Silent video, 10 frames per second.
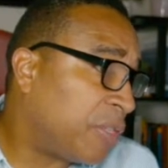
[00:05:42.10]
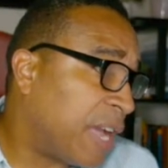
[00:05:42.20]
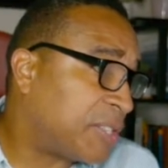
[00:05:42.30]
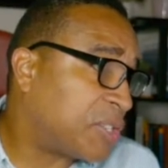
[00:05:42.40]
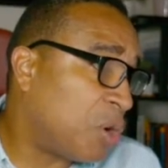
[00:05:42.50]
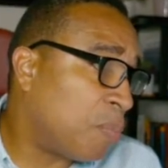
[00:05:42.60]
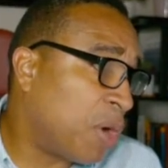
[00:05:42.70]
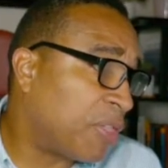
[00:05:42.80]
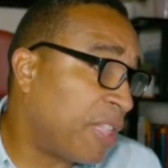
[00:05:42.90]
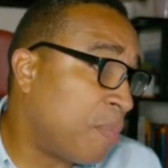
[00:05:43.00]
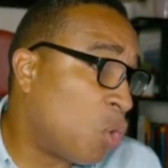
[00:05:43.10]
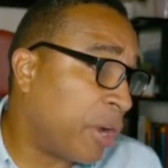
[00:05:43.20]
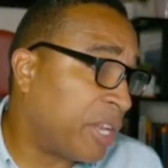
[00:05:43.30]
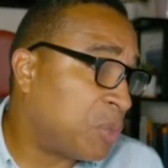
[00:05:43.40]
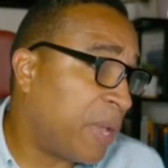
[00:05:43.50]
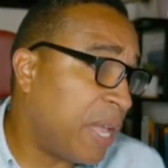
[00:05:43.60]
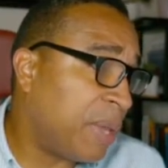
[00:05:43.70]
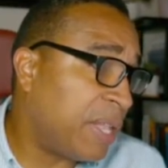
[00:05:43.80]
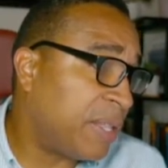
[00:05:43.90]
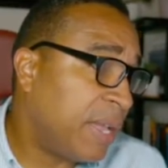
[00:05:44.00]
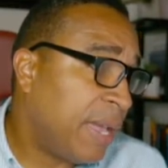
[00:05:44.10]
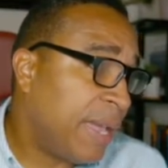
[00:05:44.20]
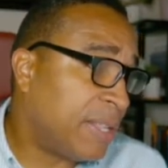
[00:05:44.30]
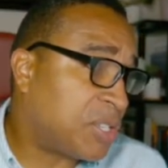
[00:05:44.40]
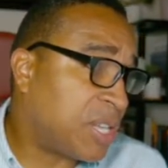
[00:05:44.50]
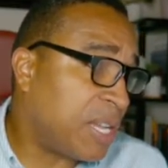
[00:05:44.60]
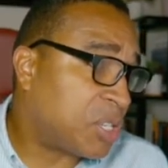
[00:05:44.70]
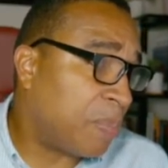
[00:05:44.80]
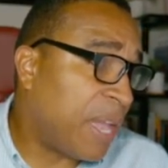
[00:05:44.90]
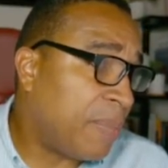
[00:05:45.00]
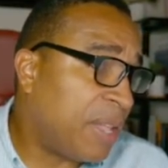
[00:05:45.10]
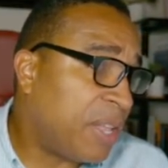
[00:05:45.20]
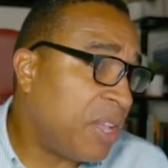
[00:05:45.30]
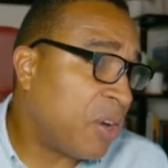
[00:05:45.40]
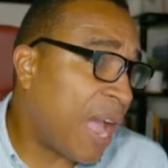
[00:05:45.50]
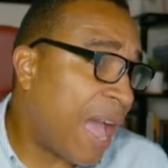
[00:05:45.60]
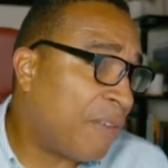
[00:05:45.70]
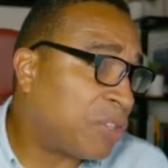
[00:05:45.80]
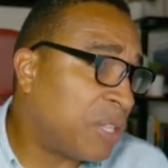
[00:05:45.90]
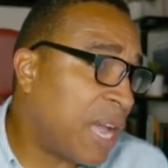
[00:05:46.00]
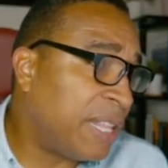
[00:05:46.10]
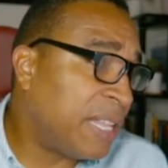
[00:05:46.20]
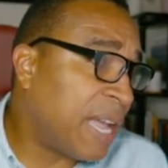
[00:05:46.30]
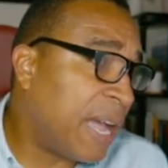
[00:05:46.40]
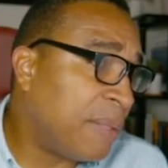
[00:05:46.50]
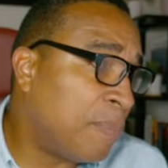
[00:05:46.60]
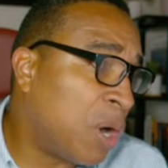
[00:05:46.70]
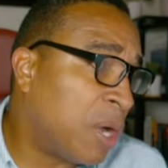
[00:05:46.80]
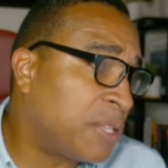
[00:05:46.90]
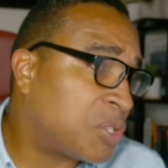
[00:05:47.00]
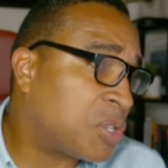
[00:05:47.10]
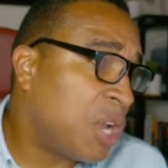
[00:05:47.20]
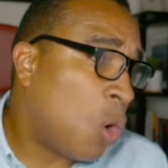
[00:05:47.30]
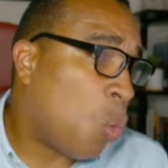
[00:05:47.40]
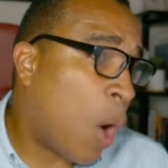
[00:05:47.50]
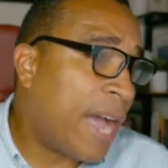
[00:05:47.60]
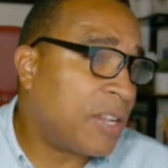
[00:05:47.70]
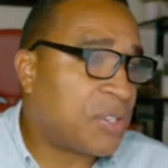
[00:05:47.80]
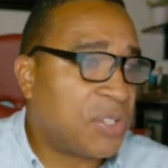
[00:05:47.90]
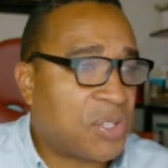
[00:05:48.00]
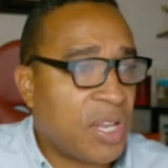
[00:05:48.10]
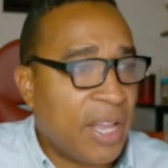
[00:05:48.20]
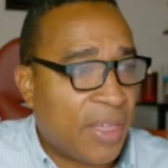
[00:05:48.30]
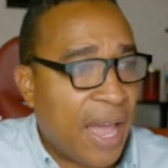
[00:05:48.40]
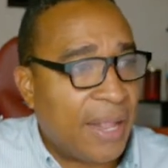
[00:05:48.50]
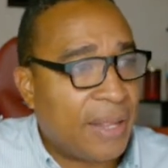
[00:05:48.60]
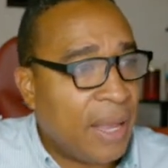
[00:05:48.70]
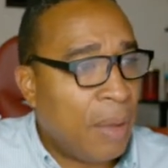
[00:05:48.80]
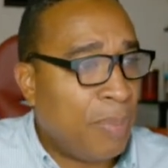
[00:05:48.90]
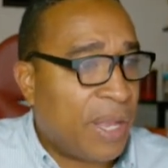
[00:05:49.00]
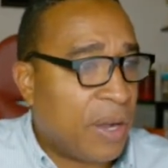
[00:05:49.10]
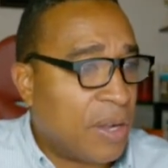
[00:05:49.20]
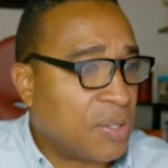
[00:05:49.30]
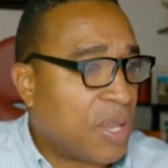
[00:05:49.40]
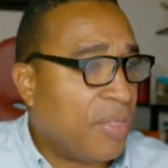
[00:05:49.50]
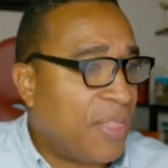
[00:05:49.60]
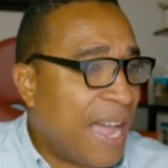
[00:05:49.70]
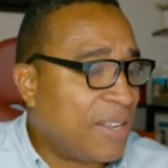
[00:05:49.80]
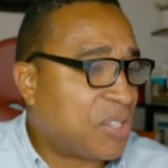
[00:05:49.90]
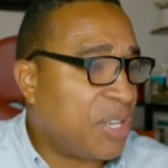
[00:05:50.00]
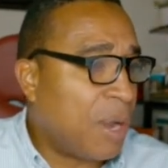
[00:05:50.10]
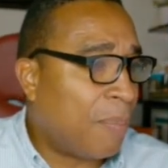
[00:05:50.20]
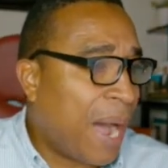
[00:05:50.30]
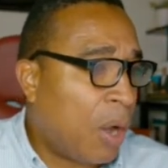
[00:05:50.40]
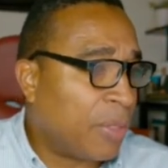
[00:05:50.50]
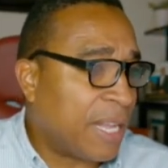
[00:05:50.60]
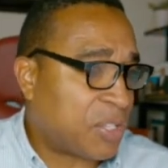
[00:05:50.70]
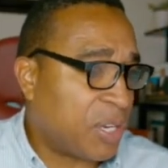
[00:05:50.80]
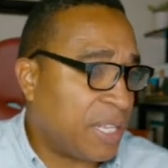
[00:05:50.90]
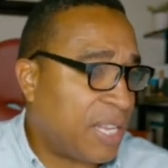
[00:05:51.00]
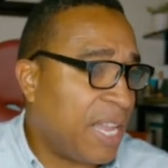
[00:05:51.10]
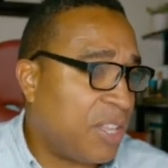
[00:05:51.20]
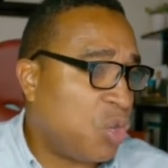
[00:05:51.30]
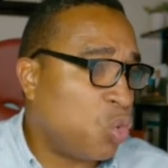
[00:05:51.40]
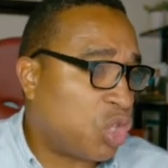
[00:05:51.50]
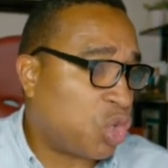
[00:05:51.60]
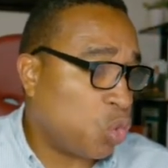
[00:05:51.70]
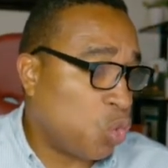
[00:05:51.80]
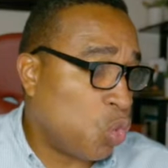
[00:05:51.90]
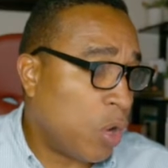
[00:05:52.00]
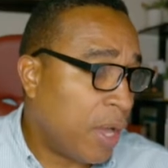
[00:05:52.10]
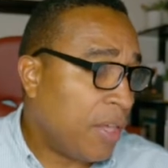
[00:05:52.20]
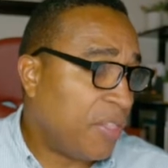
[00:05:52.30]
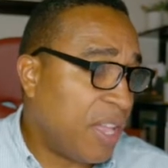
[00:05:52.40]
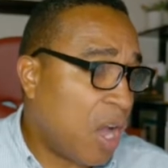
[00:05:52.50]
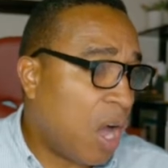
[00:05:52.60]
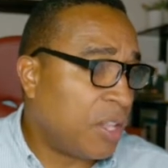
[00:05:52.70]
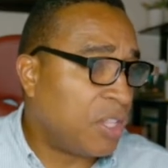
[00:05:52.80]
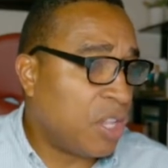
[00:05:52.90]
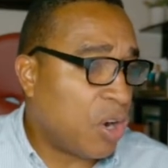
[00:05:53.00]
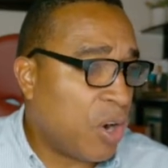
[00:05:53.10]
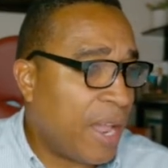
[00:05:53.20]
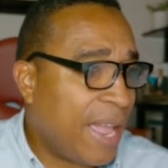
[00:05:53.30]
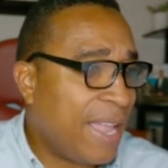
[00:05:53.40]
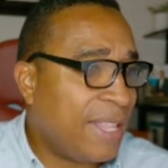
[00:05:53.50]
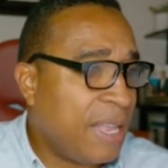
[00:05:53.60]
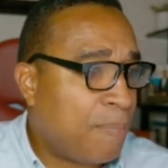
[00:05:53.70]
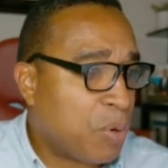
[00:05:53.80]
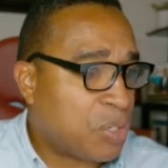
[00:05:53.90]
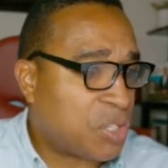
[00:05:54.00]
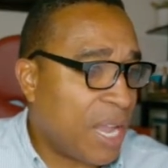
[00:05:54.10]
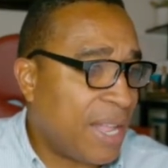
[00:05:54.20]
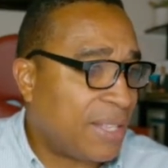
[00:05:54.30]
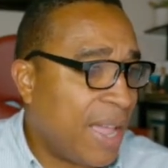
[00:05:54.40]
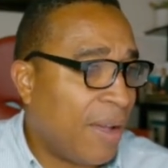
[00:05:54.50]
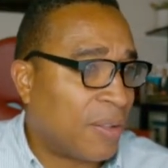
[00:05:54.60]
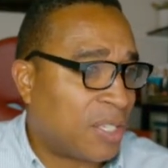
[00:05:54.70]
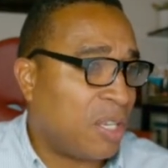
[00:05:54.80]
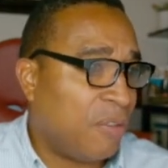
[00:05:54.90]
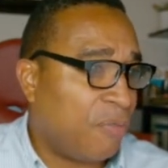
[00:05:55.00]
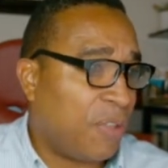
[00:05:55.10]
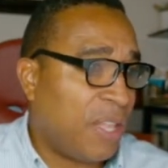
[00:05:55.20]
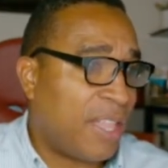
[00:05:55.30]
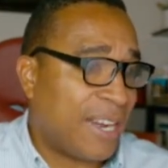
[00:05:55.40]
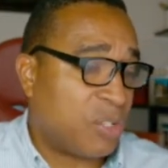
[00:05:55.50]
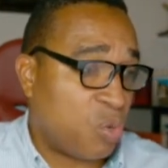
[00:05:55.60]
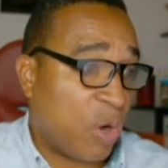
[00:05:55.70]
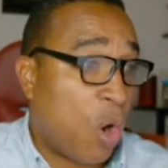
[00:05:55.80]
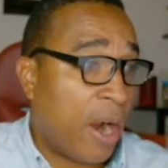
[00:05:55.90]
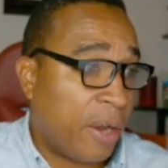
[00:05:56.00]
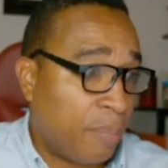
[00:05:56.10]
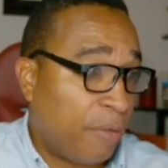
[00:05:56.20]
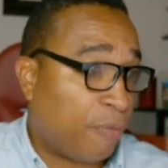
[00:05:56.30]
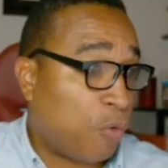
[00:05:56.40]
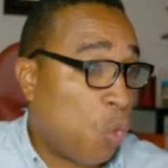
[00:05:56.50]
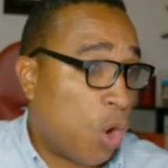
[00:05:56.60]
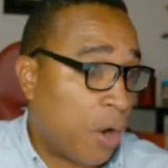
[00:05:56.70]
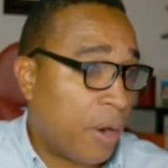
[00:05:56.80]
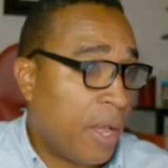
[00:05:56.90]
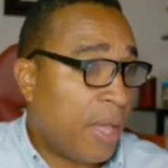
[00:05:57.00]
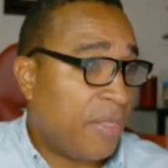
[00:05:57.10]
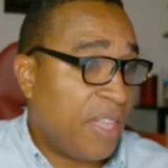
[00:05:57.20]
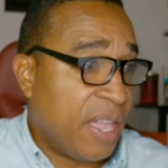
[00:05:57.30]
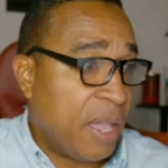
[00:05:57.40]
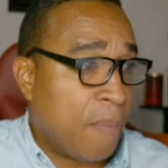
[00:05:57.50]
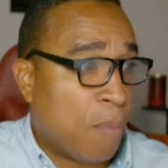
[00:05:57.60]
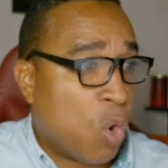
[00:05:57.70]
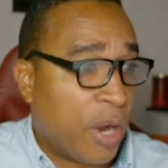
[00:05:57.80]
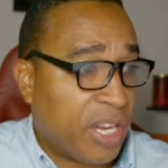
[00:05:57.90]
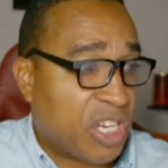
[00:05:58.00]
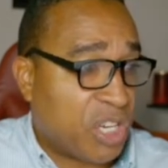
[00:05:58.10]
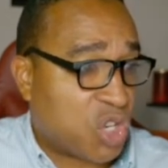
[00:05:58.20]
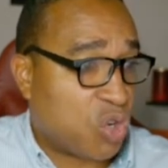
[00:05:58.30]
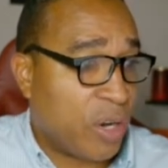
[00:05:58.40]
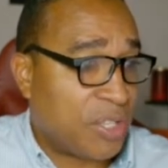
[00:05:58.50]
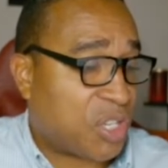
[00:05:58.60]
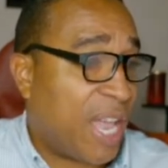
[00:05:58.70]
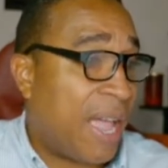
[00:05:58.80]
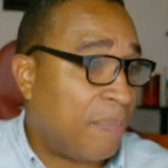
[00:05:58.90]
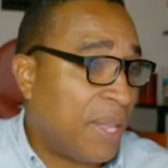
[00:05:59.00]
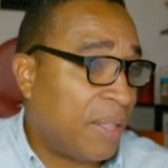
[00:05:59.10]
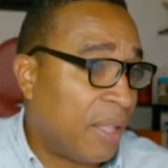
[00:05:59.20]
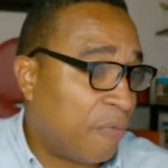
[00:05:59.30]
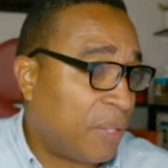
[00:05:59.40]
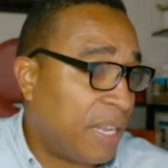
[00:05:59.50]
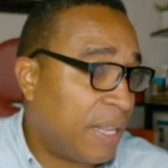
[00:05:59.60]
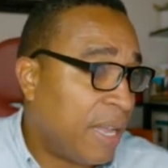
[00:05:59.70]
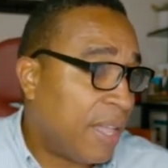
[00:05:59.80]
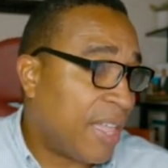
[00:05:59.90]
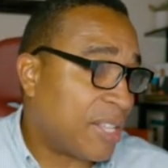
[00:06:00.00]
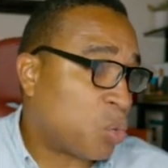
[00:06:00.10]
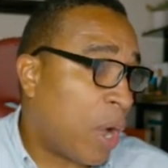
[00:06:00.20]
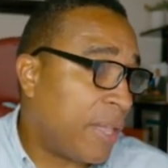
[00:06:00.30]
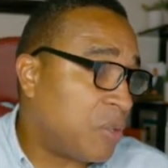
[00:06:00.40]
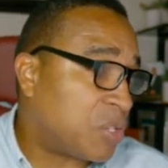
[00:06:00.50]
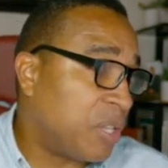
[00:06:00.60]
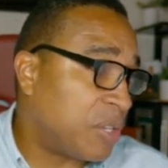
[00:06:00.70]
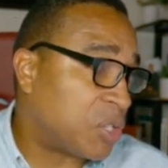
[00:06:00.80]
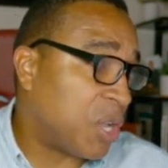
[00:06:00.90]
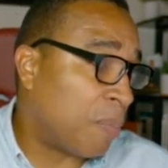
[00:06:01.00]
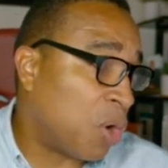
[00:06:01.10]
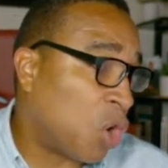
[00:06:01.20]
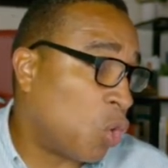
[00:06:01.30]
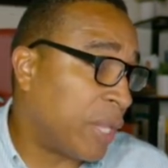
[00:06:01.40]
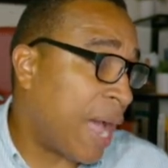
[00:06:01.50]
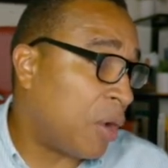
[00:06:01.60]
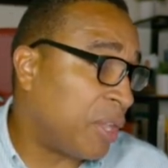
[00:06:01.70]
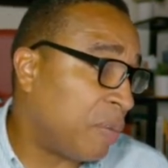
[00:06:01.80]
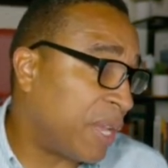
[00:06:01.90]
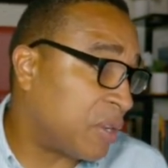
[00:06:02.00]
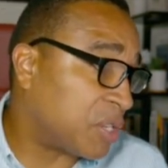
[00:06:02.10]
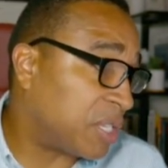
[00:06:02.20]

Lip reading: that's your monthly mortgage payment. It says the payment here after 99 months. Why does it say that? Because that is the amount that's going to take you to the under 80% LTV that is required before the mortgage insurance can be lifted. That's why you see this number go down here, because it